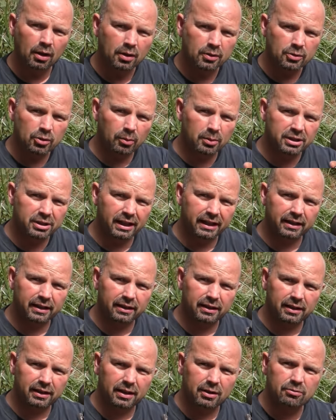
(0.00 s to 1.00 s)
It's almost like
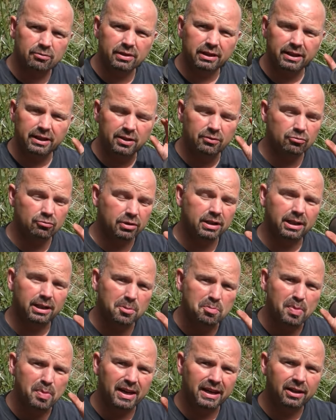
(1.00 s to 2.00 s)
a really, really
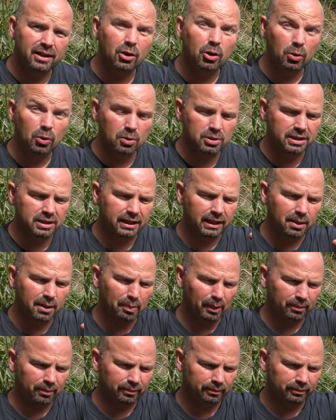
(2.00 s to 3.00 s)
big hose clip.